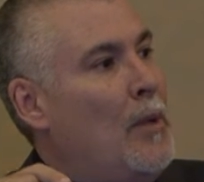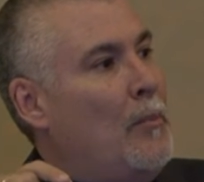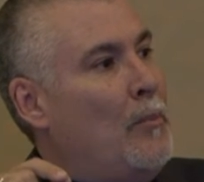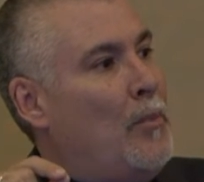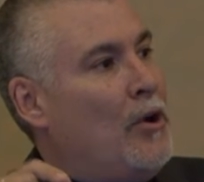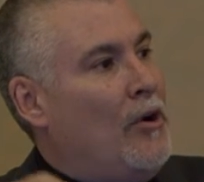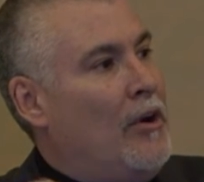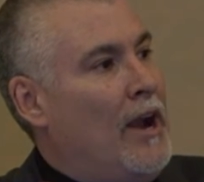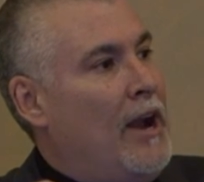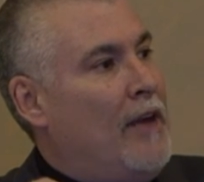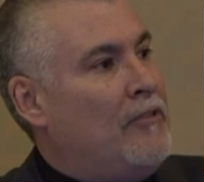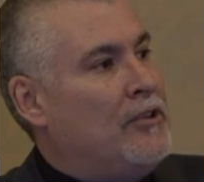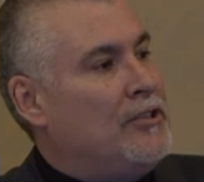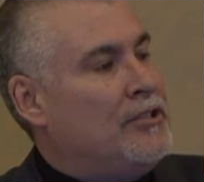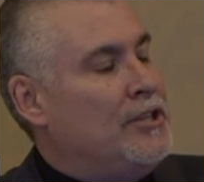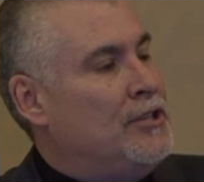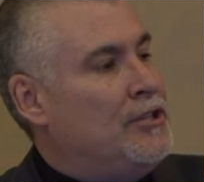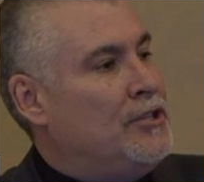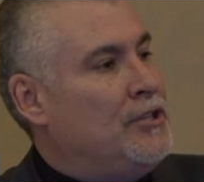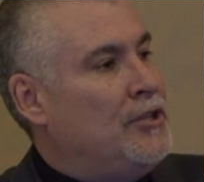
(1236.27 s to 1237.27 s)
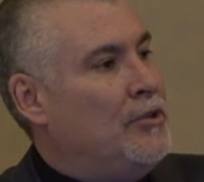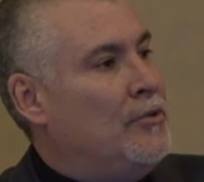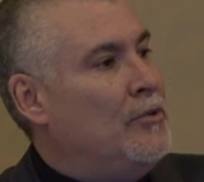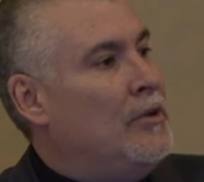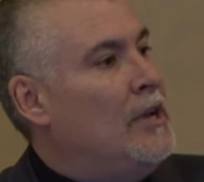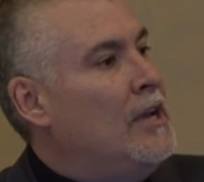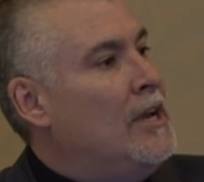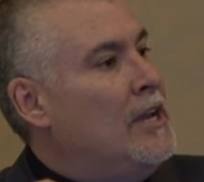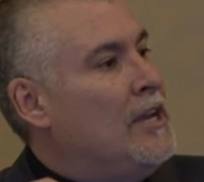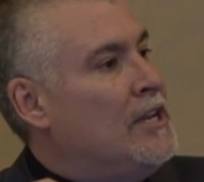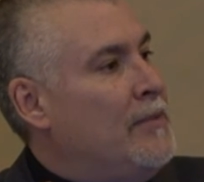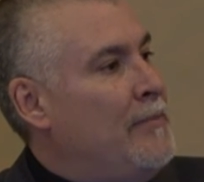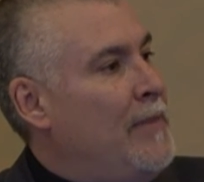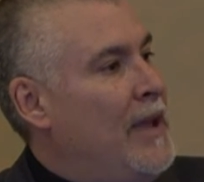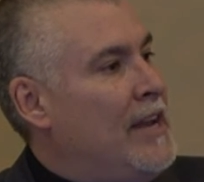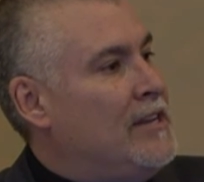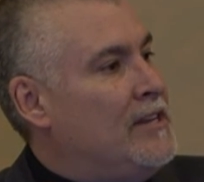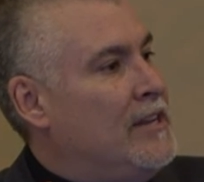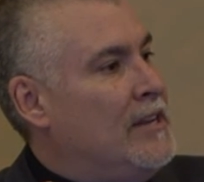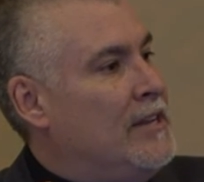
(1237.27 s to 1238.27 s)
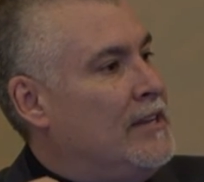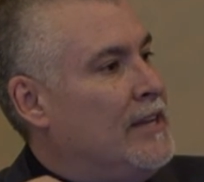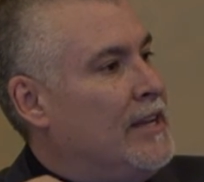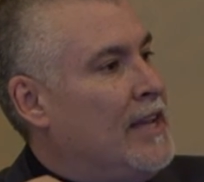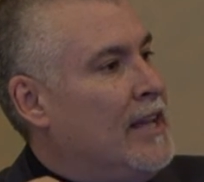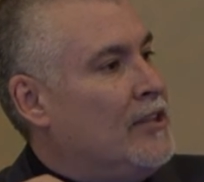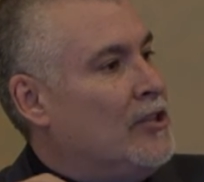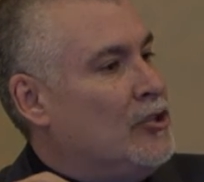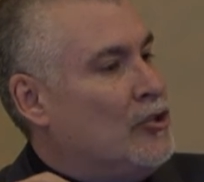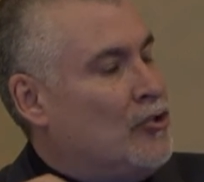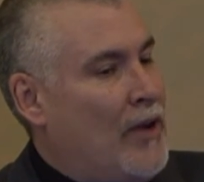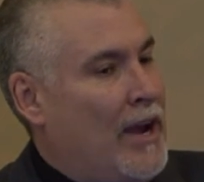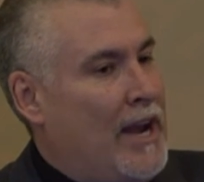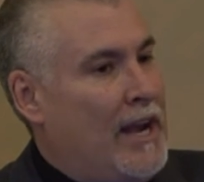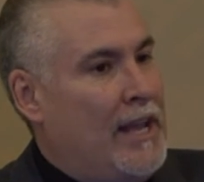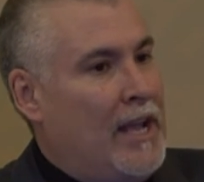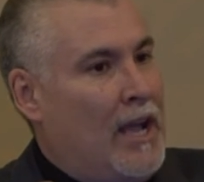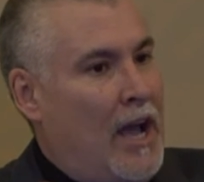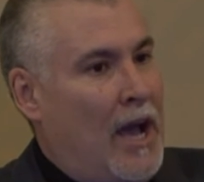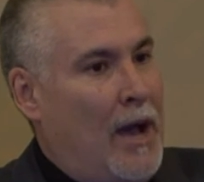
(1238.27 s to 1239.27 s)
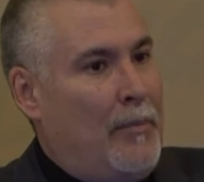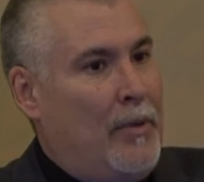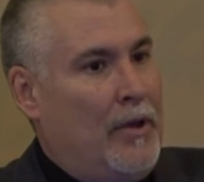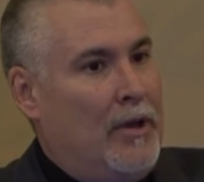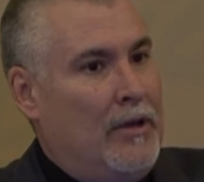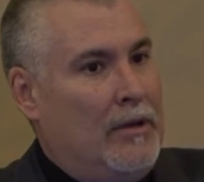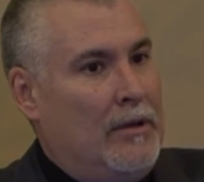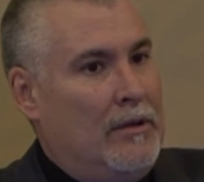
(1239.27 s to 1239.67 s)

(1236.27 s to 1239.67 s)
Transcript: put our efforts into to get the training up